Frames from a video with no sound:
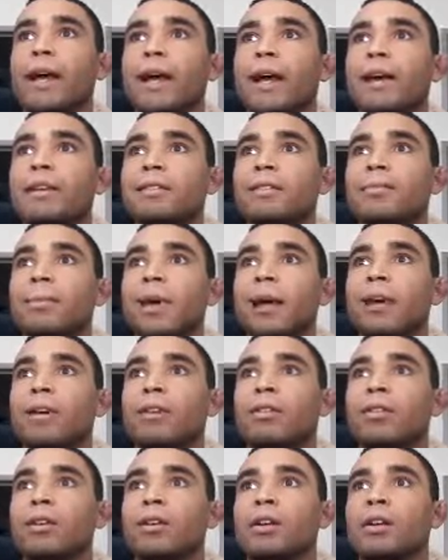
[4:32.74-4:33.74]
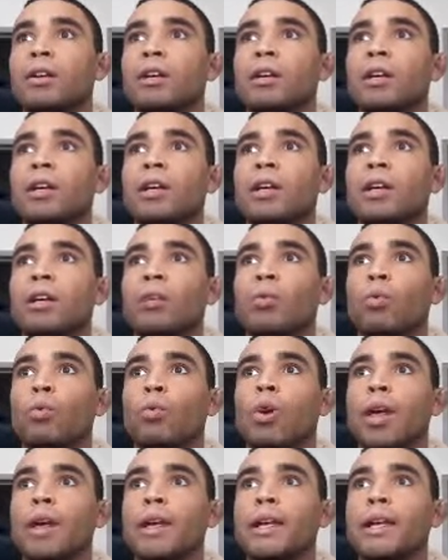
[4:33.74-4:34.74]
S-mount.
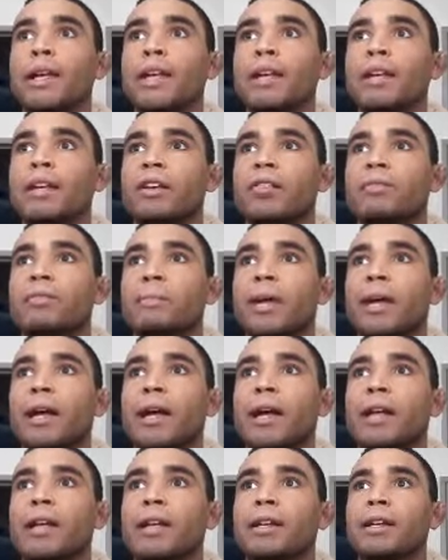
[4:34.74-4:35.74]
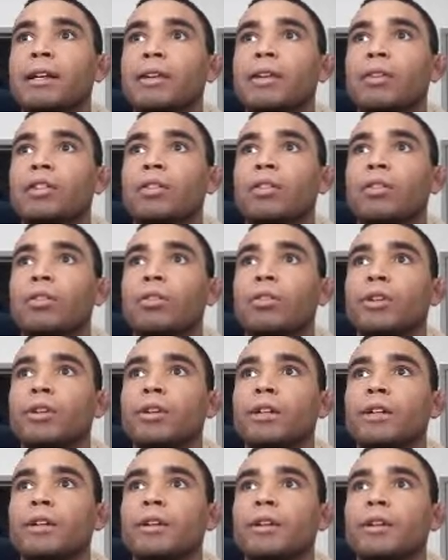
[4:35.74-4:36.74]
One knee is behind their
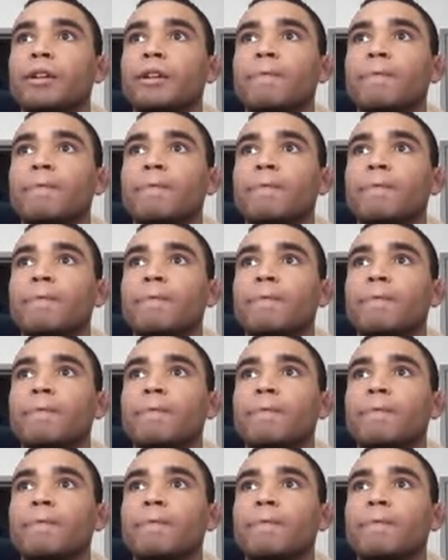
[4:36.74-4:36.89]
shoulder.